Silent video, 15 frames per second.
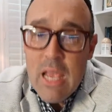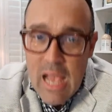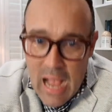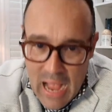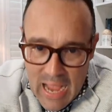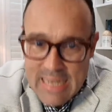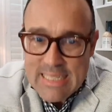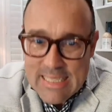
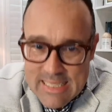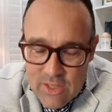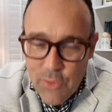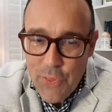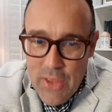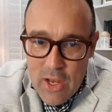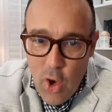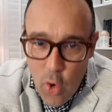I still
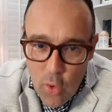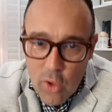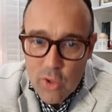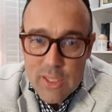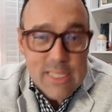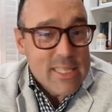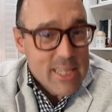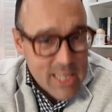think
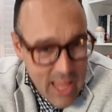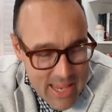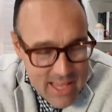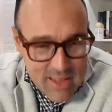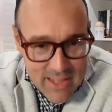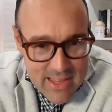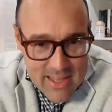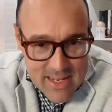Hochul is
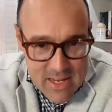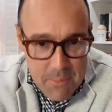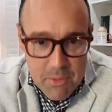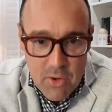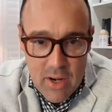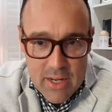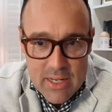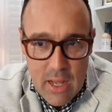likely the
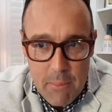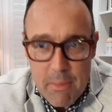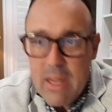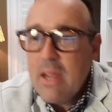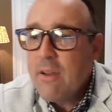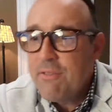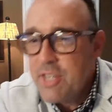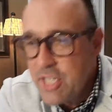Democratic
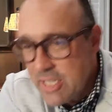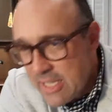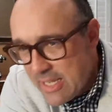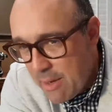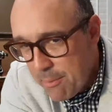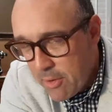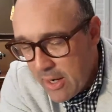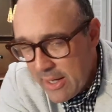nominee, and if she's the
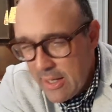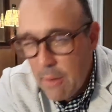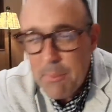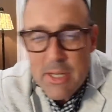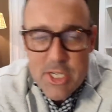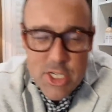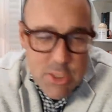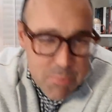Democratic
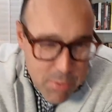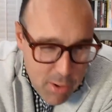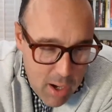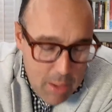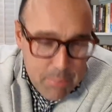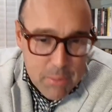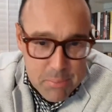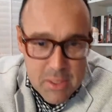nominee, she's
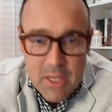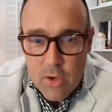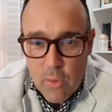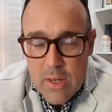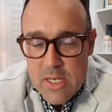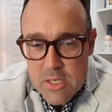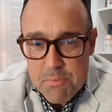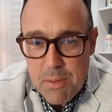probably
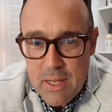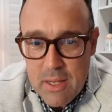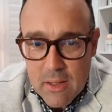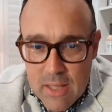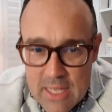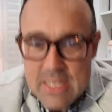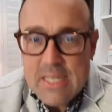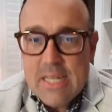going to be
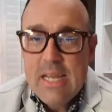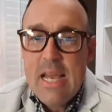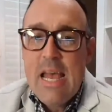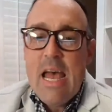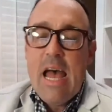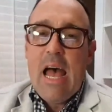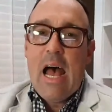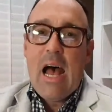elected
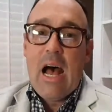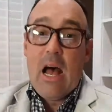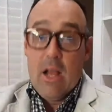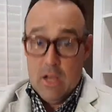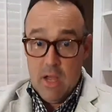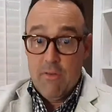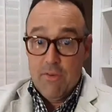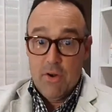
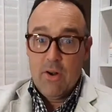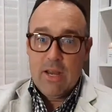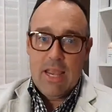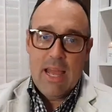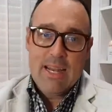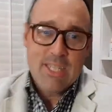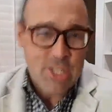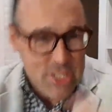governor
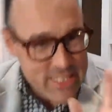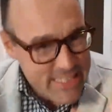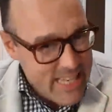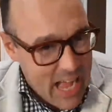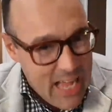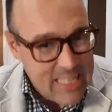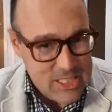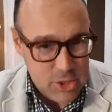again. She's
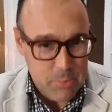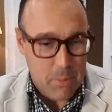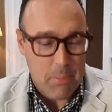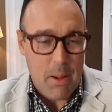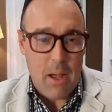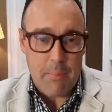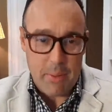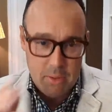not super
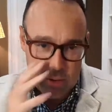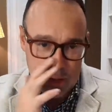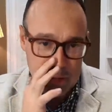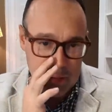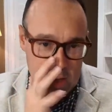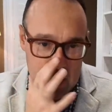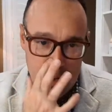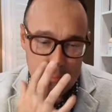popular.
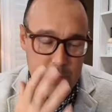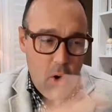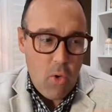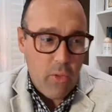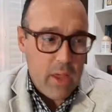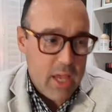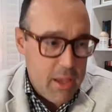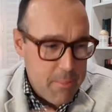A
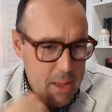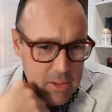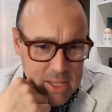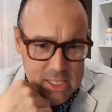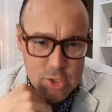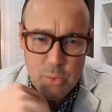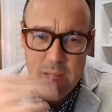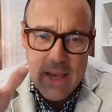poll that came out
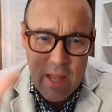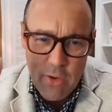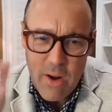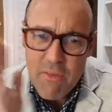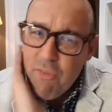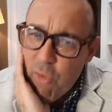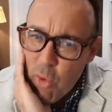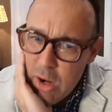last week had her
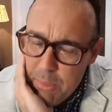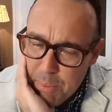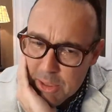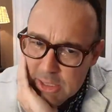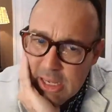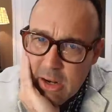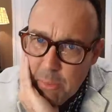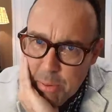at
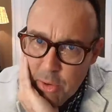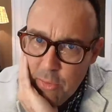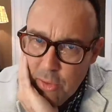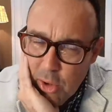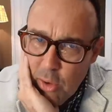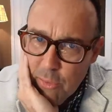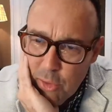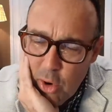40%
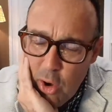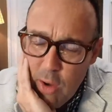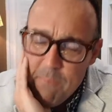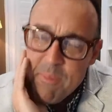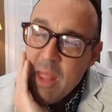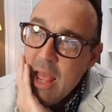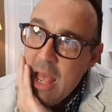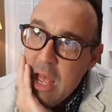approval
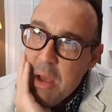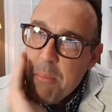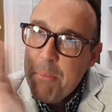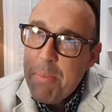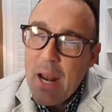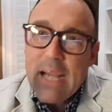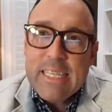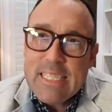overall,
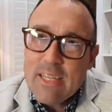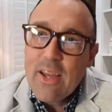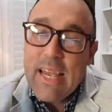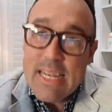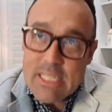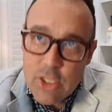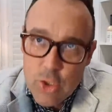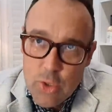but
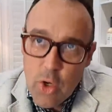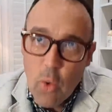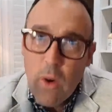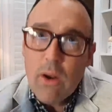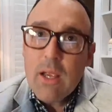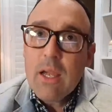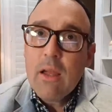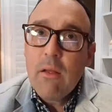it's New
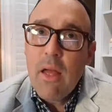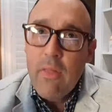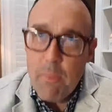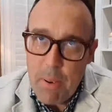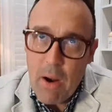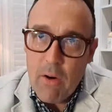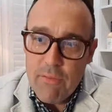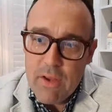York, and the
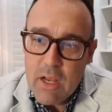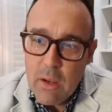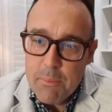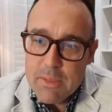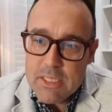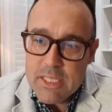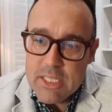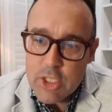power of
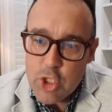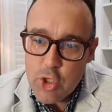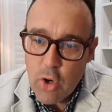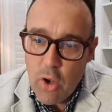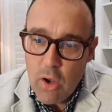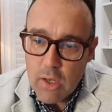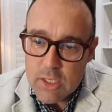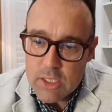incumbency is
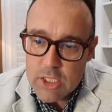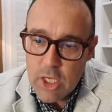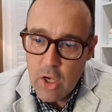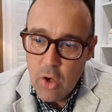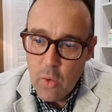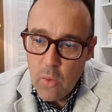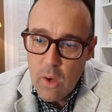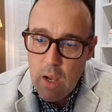strong.
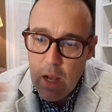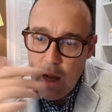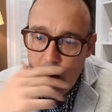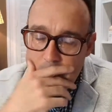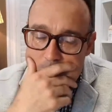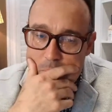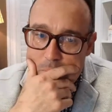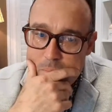So
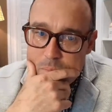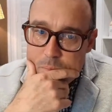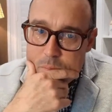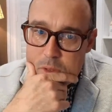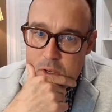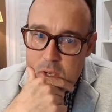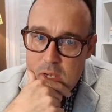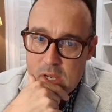
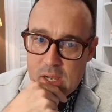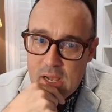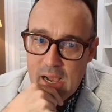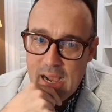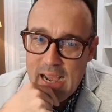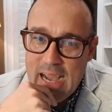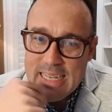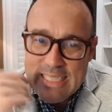
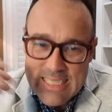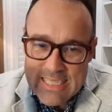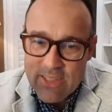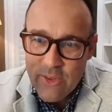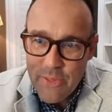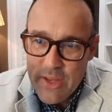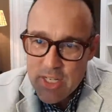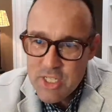I
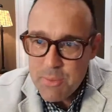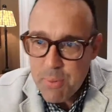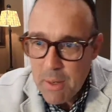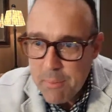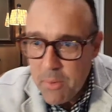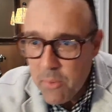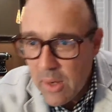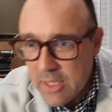still think she
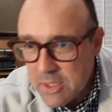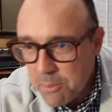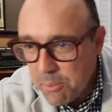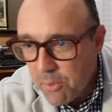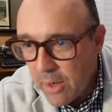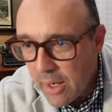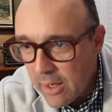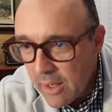probably winds up
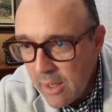winning.